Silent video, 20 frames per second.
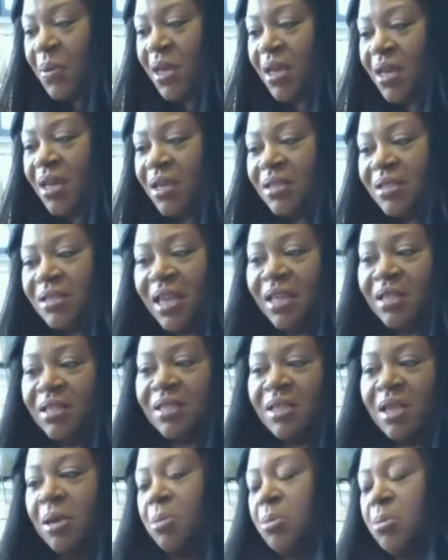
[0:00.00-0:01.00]
Because
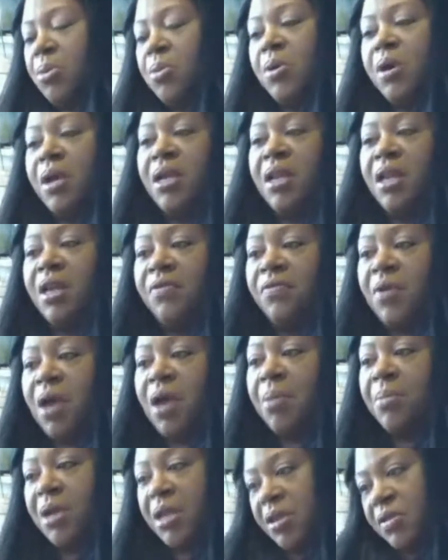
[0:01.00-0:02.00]
at some point,
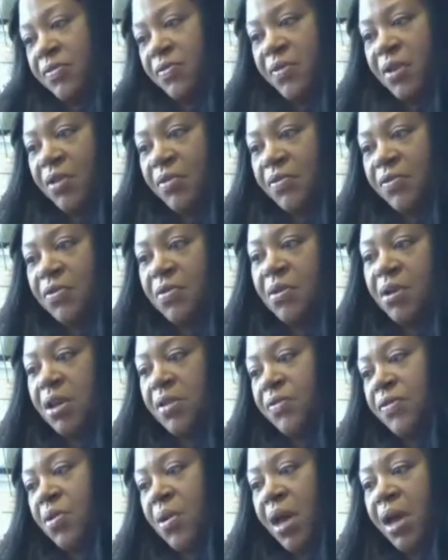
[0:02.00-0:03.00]

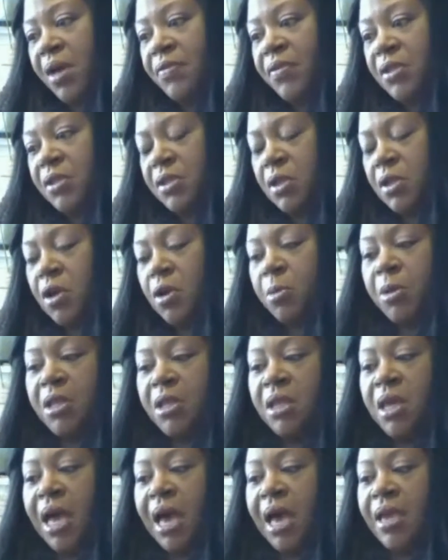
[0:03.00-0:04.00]
if you have a soap
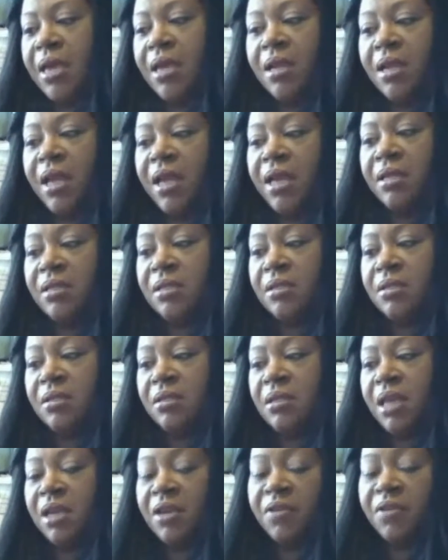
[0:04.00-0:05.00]
and the
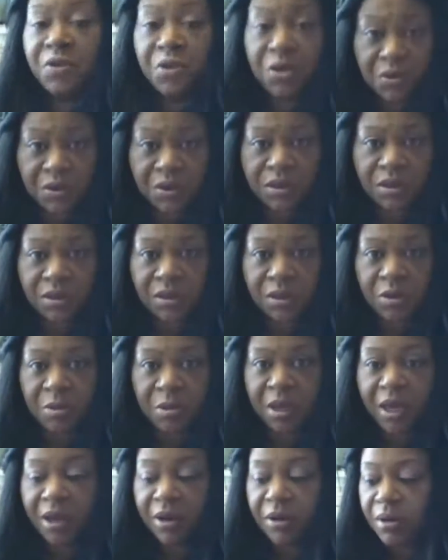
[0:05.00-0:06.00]
INS, like if you use the soap
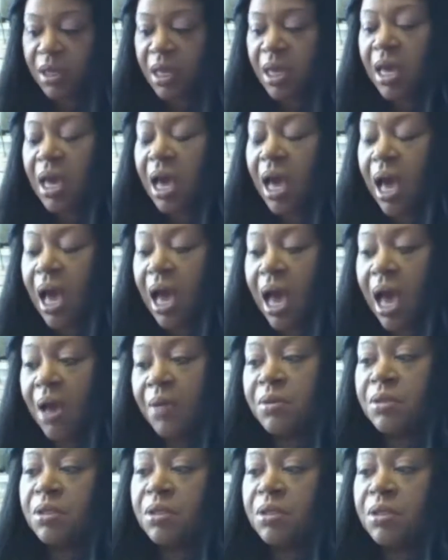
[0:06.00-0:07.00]
cap, I
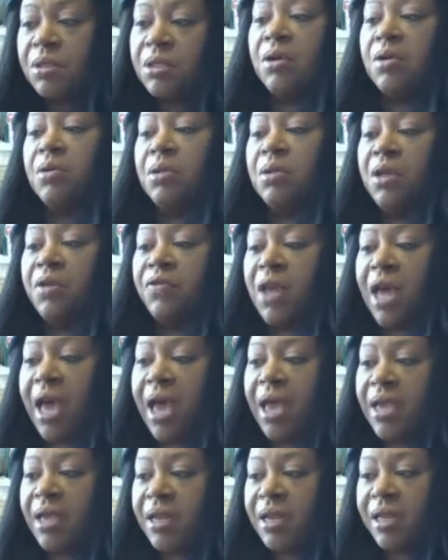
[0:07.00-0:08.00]
was told if the
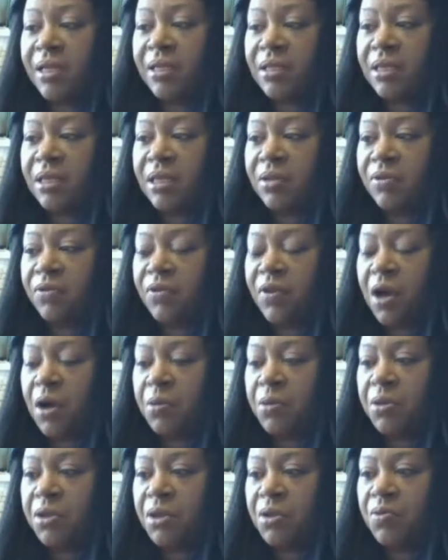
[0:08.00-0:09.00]
INS doesn't fall
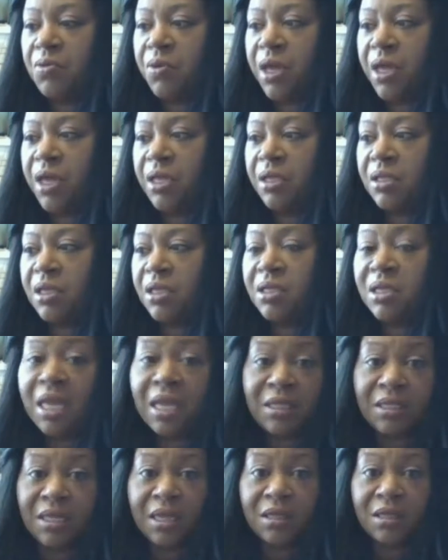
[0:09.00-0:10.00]
within range, it's not
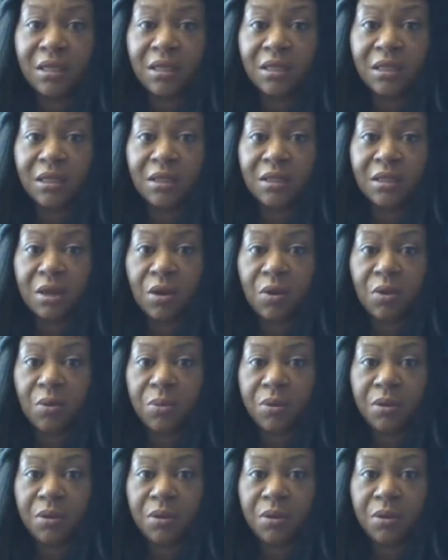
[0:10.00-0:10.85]
technically soap.